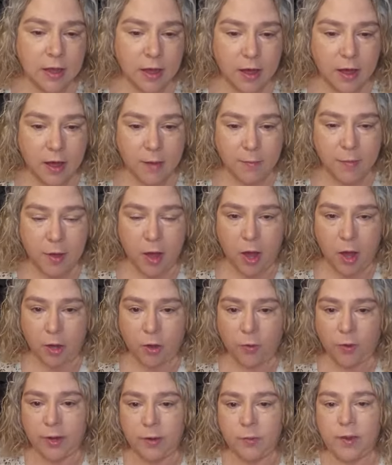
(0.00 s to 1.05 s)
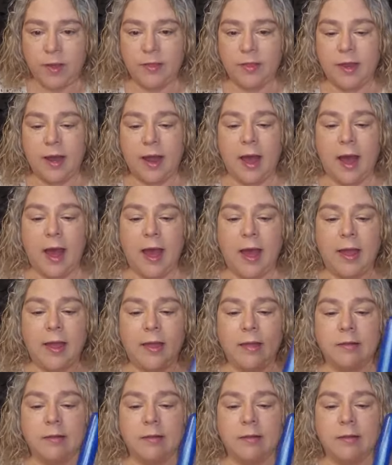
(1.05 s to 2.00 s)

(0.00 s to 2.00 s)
A great way that I